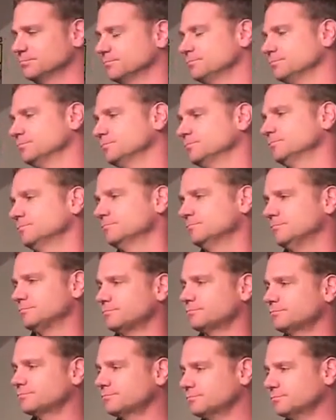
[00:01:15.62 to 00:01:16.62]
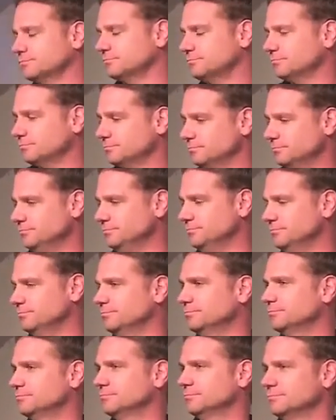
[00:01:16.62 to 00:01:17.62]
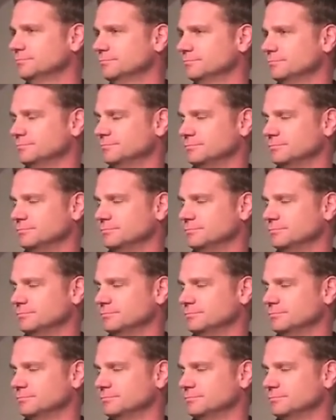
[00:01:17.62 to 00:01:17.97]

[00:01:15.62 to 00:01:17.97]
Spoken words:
(silent)